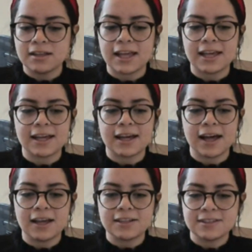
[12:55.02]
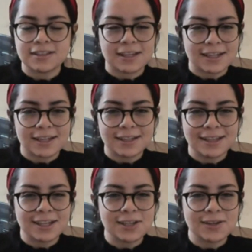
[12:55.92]
like isolating.
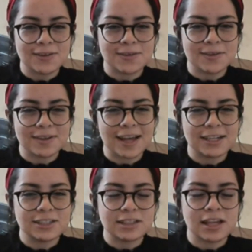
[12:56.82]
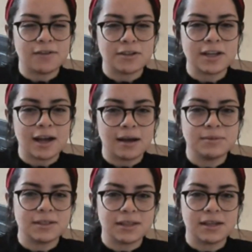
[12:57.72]
Like you kind of just have your time
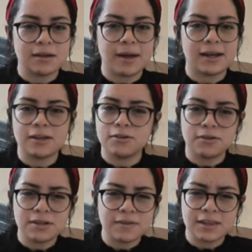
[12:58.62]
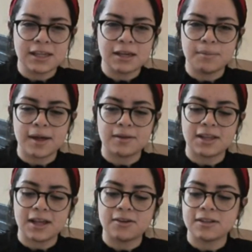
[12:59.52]
to think about it, and you don't even think about
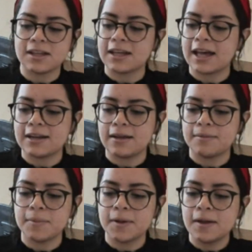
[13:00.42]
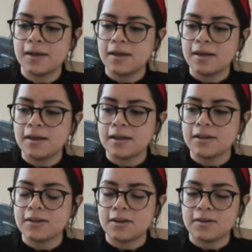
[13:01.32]
that you're like at
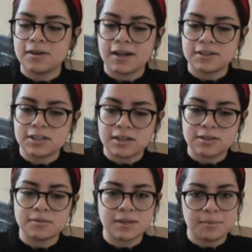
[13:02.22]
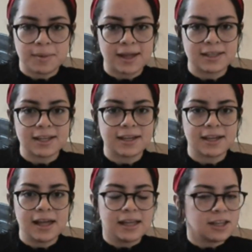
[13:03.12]
you're at a shelter with men. Like
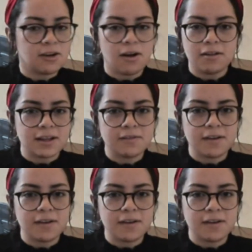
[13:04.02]
they're all like